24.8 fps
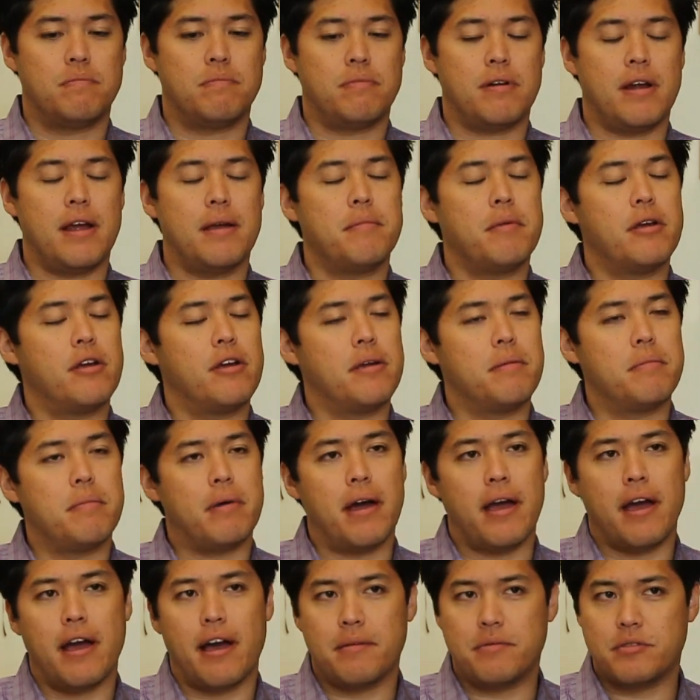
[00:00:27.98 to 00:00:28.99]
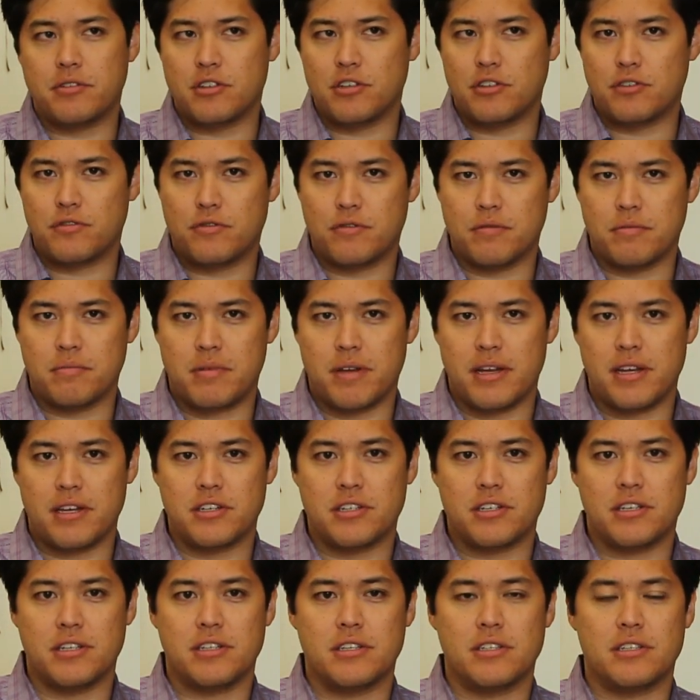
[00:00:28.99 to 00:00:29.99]
primary biopsies from
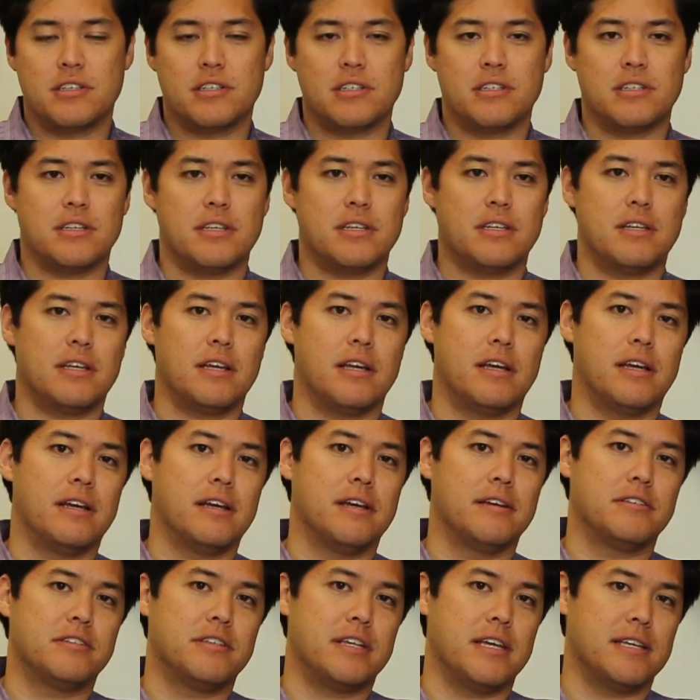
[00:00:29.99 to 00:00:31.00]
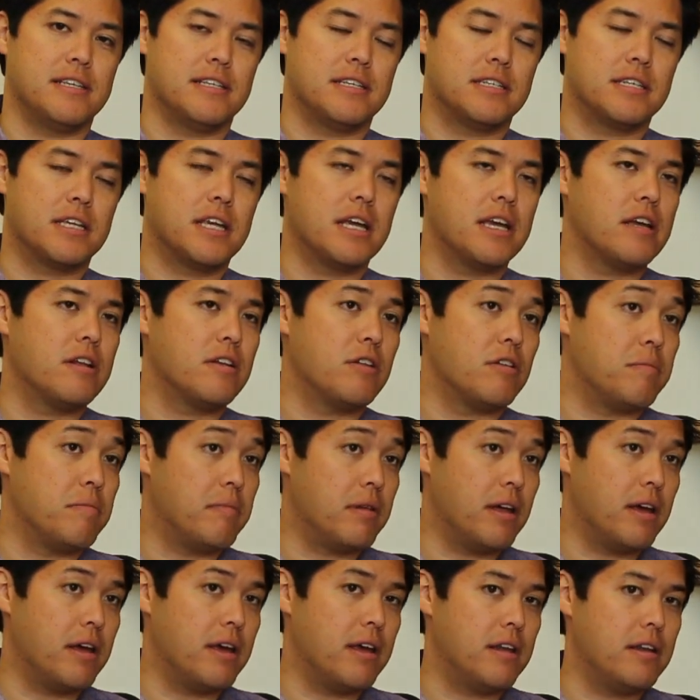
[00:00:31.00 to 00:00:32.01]
patients, uh, say skin or
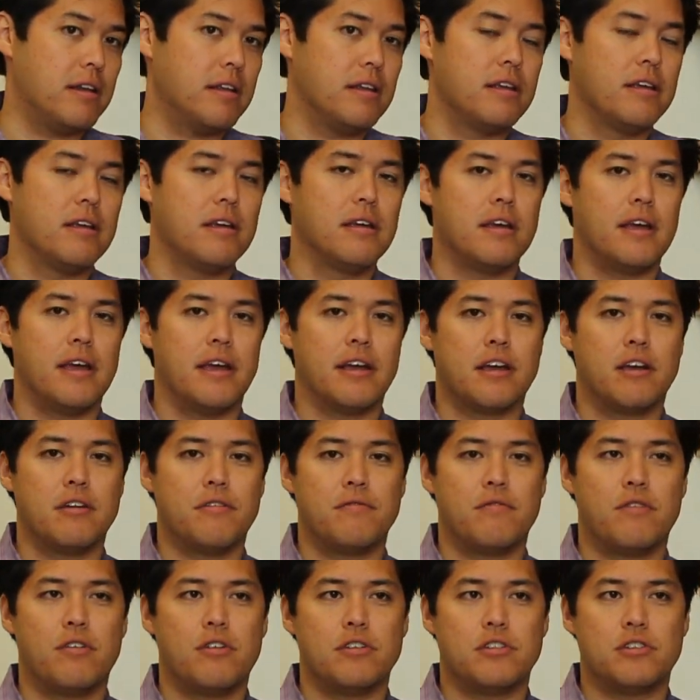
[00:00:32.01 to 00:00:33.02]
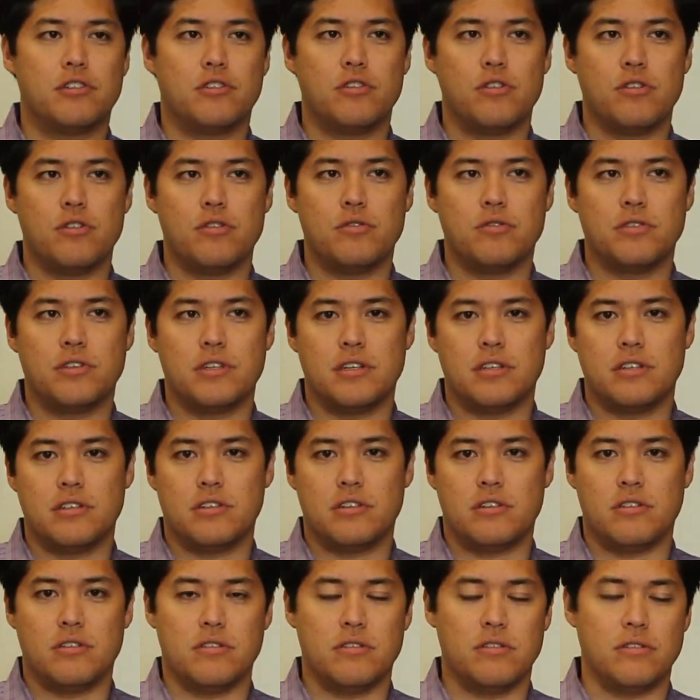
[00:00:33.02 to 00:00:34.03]
blood, converts those
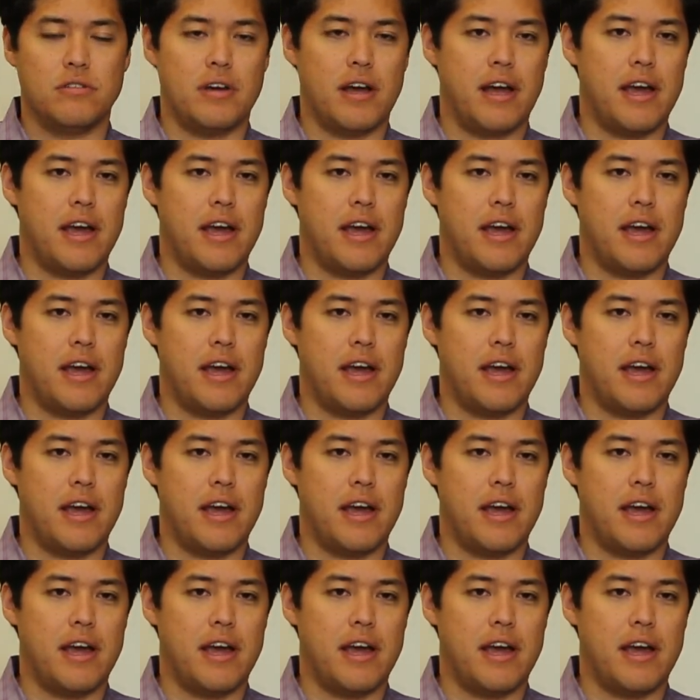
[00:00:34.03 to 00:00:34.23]
into